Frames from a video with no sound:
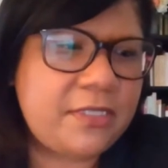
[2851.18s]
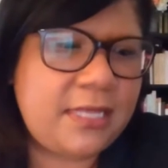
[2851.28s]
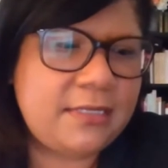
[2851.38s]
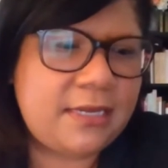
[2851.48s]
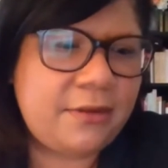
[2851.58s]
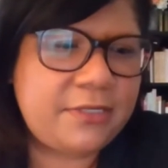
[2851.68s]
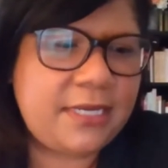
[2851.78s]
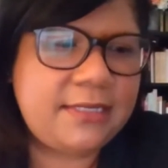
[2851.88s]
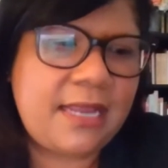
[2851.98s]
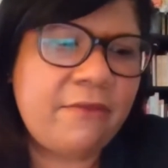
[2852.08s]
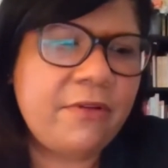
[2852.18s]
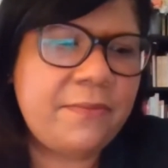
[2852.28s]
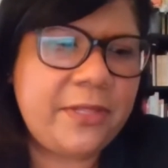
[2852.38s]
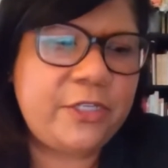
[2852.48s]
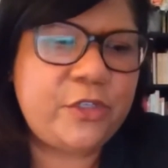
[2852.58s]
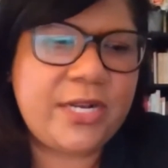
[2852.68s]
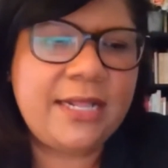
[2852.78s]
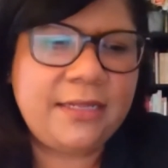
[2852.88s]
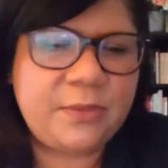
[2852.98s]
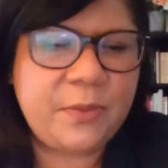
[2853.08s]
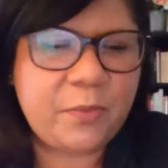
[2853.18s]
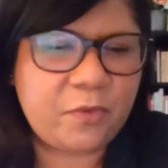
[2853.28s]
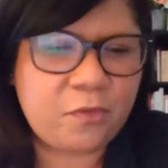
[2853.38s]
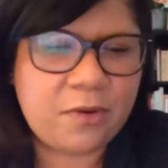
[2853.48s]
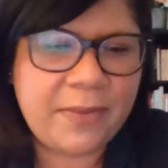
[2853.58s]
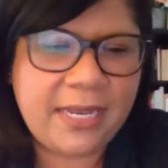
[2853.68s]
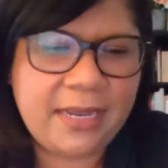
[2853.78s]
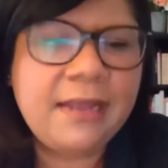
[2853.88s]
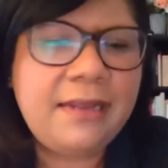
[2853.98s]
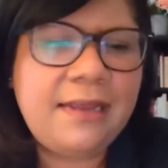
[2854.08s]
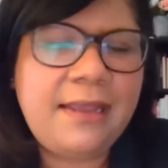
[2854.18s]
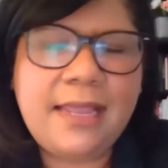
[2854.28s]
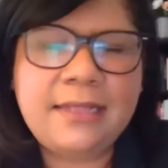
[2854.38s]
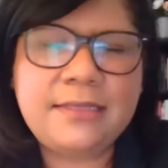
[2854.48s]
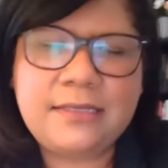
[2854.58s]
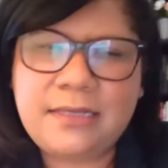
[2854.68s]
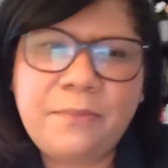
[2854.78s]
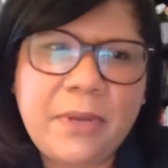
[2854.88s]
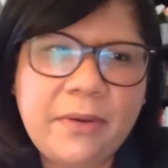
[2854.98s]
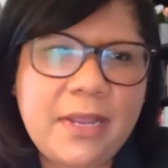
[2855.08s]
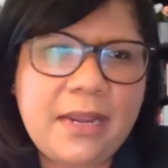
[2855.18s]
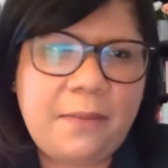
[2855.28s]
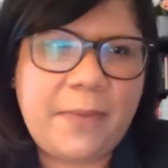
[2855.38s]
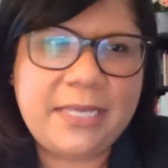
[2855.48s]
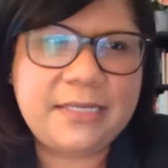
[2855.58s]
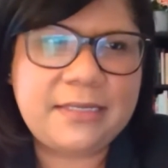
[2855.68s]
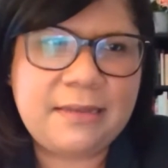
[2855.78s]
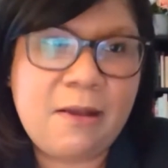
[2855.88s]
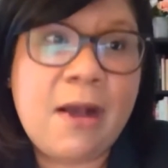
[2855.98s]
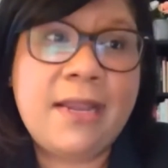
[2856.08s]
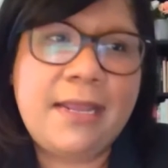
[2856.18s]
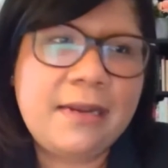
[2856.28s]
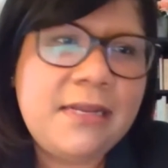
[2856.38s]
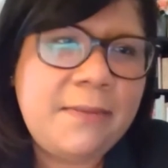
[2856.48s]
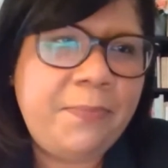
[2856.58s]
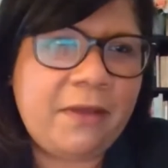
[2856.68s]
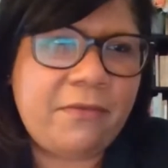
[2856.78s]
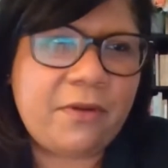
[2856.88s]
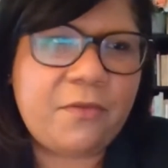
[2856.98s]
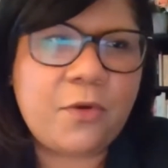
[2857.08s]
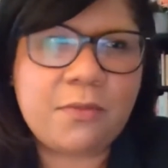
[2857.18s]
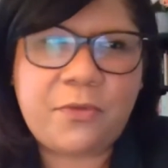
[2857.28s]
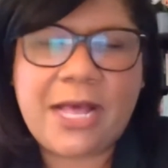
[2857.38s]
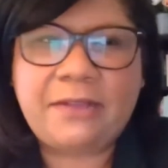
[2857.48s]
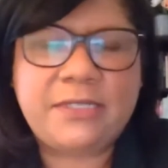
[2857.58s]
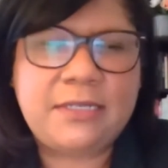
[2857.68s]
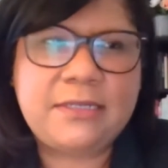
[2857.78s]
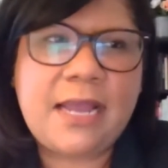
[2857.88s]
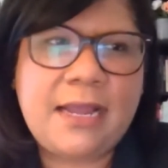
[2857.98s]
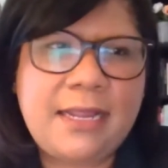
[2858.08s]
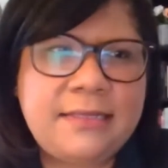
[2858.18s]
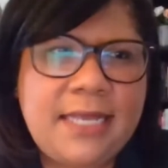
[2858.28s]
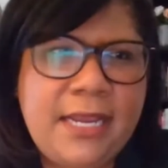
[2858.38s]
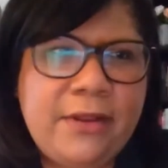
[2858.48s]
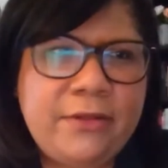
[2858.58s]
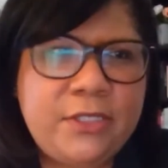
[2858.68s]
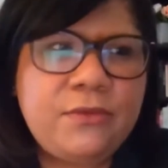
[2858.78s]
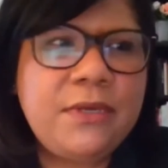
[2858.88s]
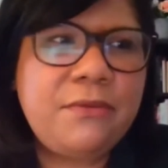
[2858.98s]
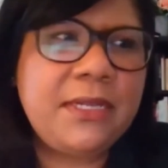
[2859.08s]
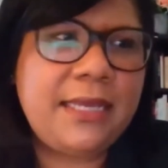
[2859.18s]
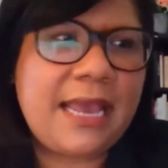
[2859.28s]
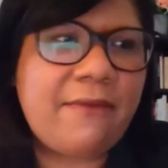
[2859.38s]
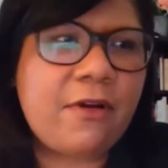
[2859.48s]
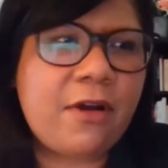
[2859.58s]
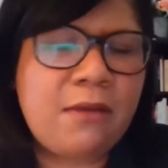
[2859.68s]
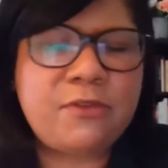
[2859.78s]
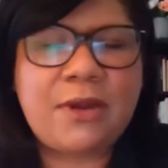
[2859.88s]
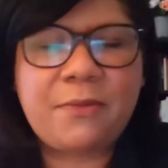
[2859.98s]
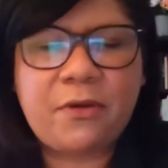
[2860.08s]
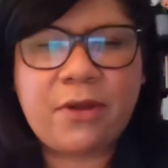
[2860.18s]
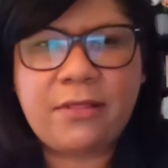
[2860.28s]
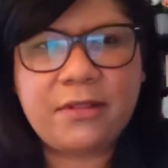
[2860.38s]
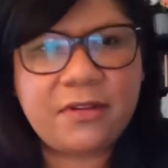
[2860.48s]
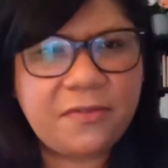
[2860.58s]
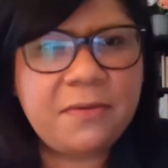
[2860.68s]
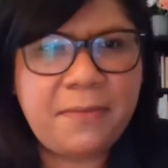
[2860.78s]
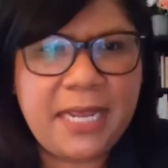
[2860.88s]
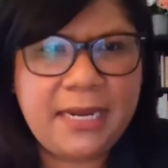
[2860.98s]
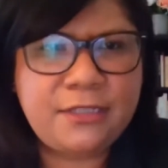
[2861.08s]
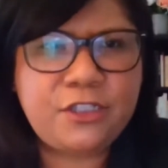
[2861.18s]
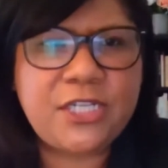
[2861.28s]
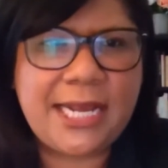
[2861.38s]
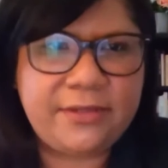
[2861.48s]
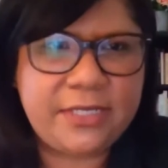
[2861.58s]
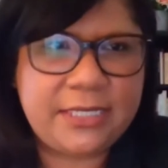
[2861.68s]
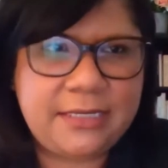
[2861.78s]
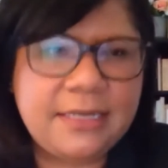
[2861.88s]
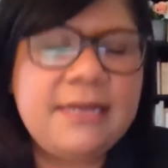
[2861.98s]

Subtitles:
things that I would say is every place should at least be performing into some periodic basis an audit of their affordable housing stock and saying, you know, do we really have our arms wrapped around the deferred maintenance challenges,